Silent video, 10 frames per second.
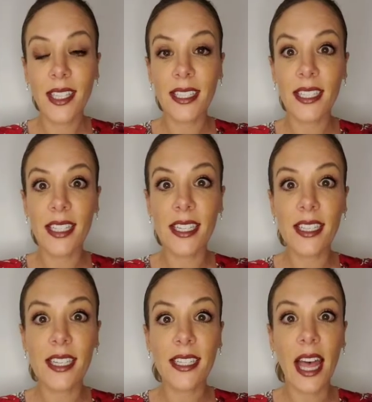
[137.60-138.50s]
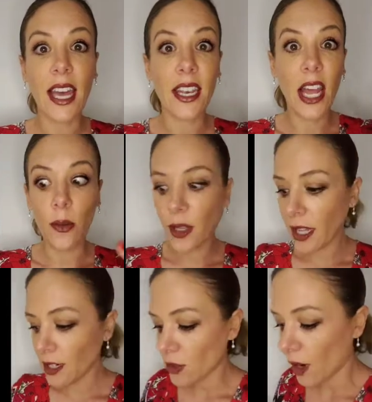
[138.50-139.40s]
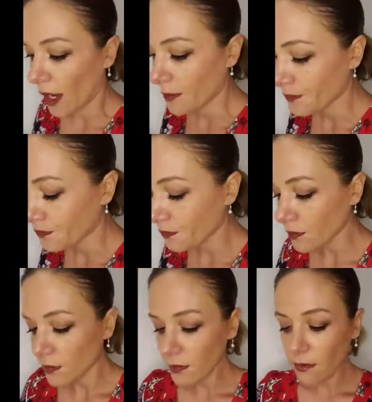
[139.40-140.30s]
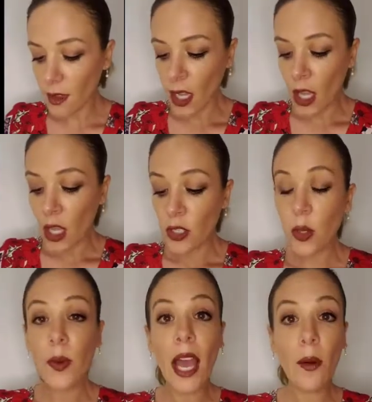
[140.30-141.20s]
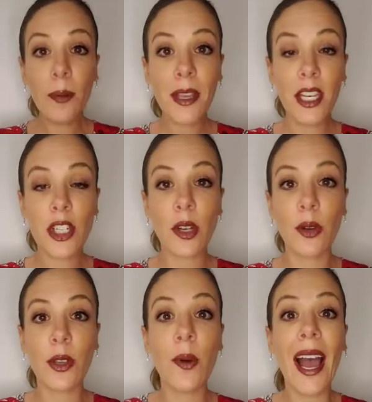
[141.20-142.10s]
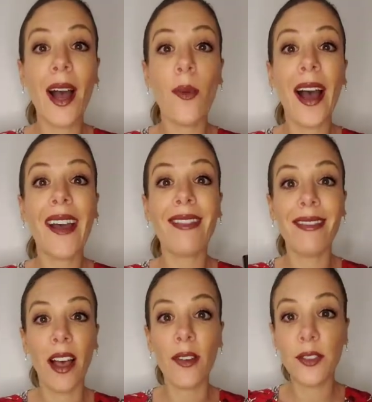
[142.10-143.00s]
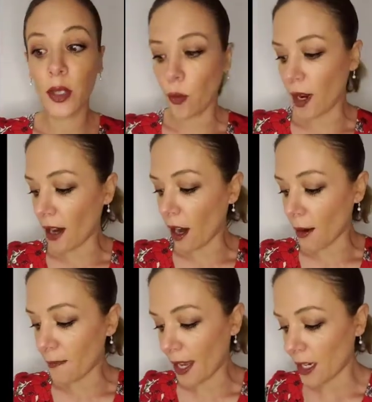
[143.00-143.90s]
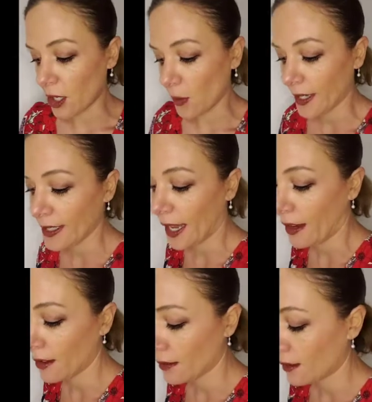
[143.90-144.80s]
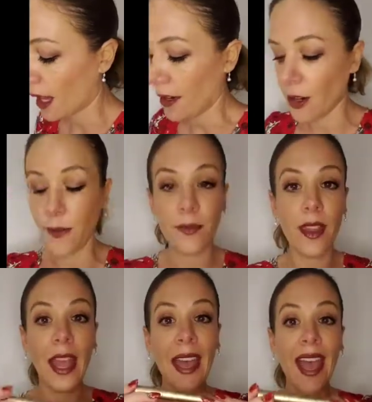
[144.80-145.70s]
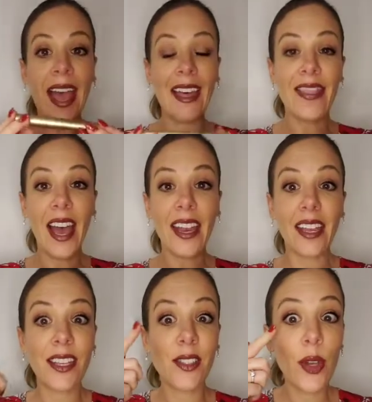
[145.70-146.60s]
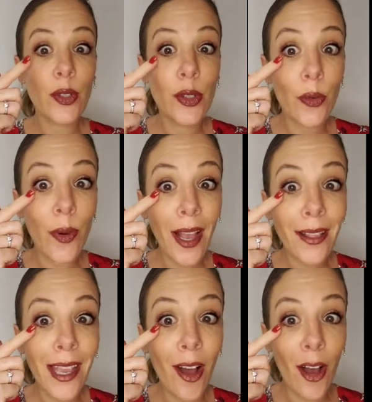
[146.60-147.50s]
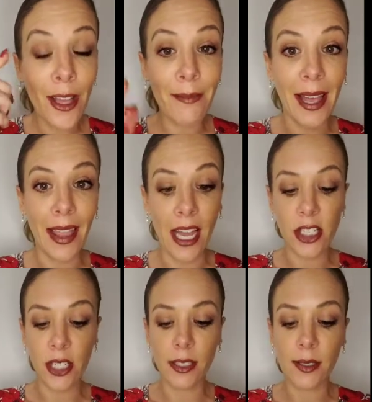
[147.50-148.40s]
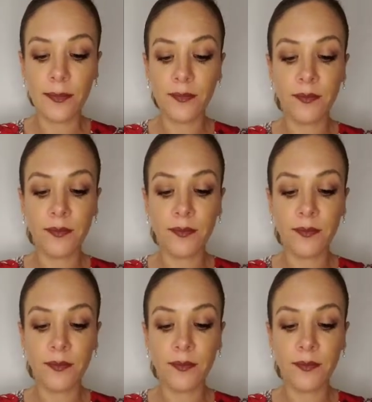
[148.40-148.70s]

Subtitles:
It's as easy as that. Now we'll let it dry. So now I'm gonna show you how I love to wear our Made in USA liner. And that is directly on my lashes.